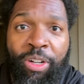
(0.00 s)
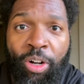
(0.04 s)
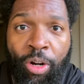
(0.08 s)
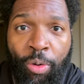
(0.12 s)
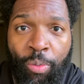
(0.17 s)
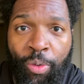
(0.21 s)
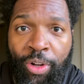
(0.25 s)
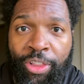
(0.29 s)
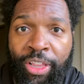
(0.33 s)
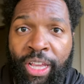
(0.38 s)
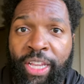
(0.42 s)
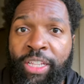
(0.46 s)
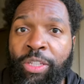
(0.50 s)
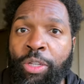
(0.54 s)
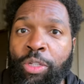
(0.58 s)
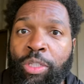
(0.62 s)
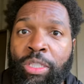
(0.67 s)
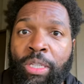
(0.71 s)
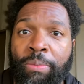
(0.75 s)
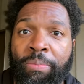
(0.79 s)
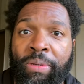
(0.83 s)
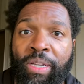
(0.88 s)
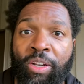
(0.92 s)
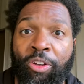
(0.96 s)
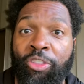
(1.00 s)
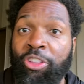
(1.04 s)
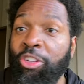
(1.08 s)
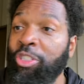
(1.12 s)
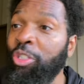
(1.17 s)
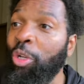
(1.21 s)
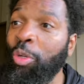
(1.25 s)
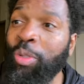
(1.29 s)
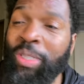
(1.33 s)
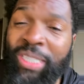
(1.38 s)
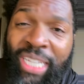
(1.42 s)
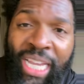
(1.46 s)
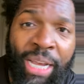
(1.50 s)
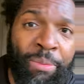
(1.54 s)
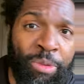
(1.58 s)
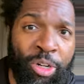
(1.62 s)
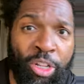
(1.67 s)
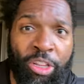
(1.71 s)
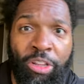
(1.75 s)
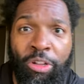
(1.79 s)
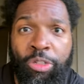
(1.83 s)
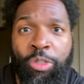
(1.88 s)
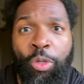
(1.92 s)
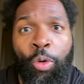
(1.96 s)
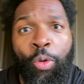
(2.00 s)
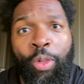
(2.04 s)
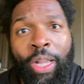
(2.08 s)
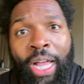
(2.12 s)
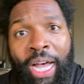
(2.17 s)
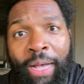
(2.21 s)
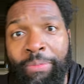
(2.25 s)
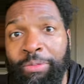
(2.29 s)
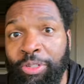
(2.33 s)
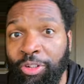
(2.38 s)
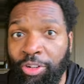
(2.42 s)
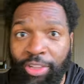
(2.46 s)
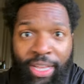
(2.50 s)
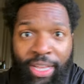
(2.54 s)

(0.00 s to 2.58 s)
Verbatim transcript: aren't where they used to be, or there's no salmon, or there's no lobster.